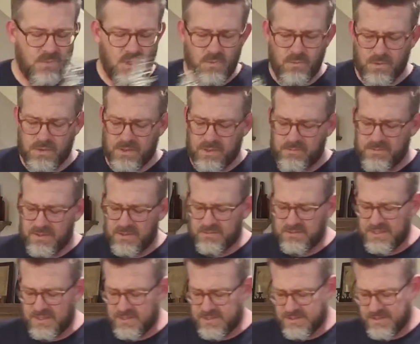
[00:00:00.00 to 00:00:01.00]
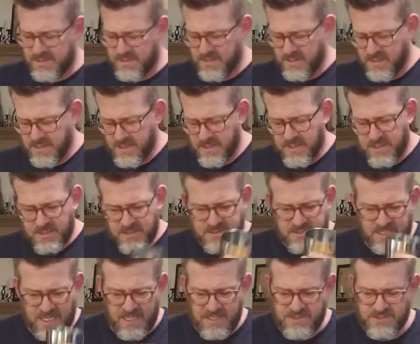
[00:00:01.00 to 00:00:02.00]
we're going to build this
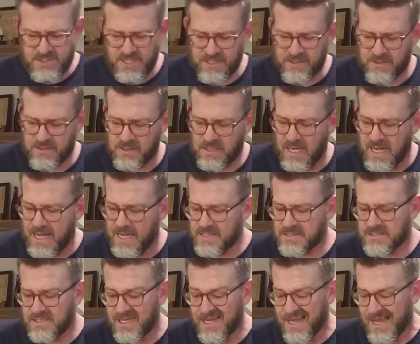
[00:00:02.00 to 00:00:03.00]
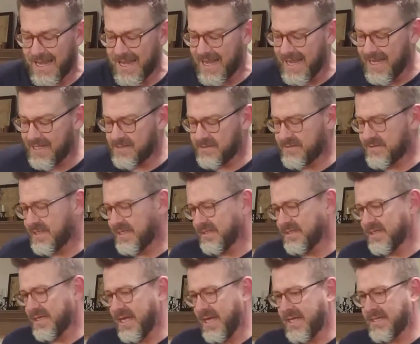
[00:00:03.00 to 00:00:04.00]
inside a shaker glass. And the thing
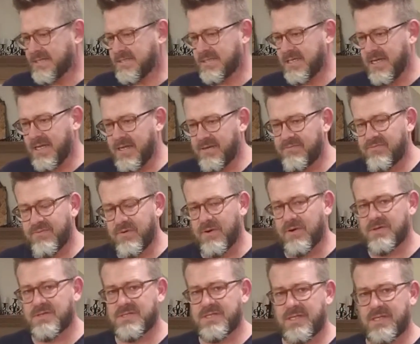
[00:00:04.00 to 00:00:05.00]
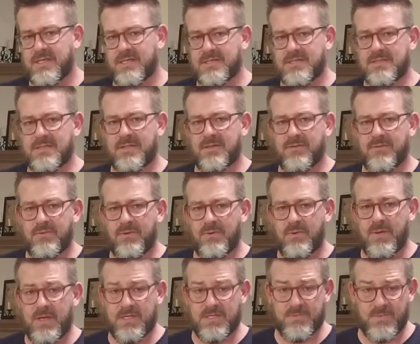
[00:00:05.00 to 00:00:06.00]
that I say first is,
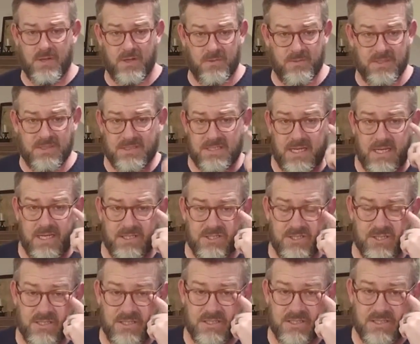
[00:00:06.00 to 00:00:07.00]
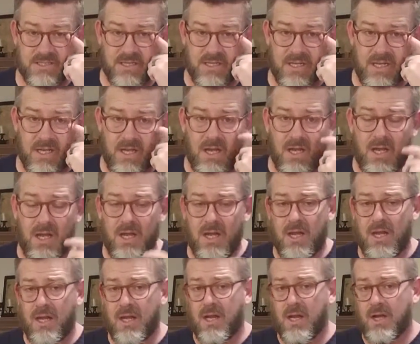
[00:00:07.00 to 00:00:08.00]
through experimentation, is
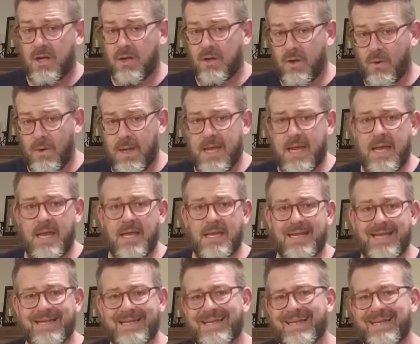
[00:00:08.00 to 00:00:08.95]
go ahead and